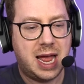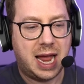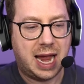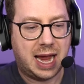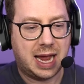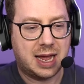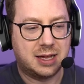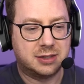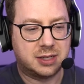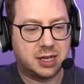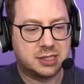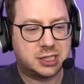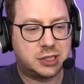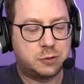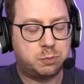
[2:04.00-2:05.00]
And
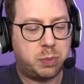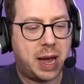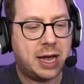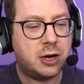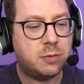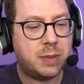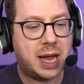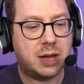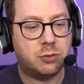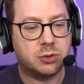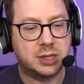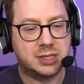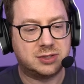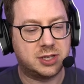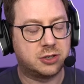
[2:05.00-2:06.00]
uh,
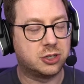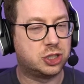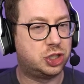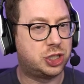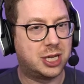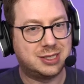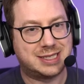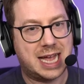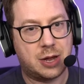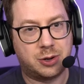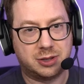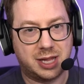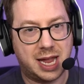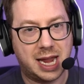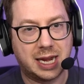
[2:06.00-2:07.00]
Spider-Man is there to shut down
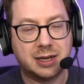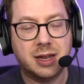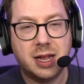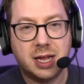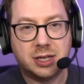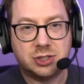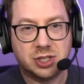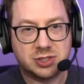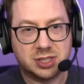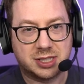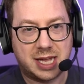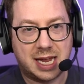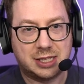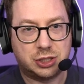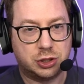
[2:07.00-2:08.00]
a lane just in
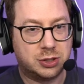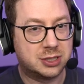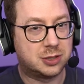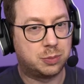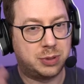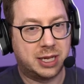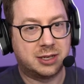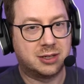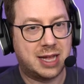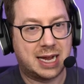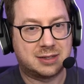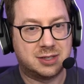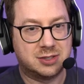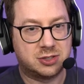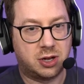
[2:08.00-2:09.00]
case you get to play
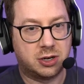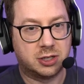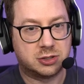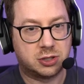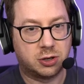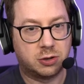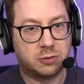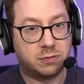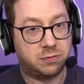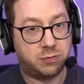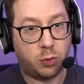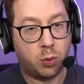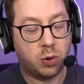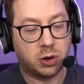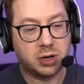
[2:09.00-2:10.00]
Galactus on a turn
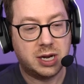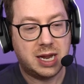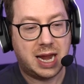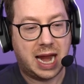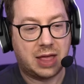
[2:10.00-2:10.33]
4,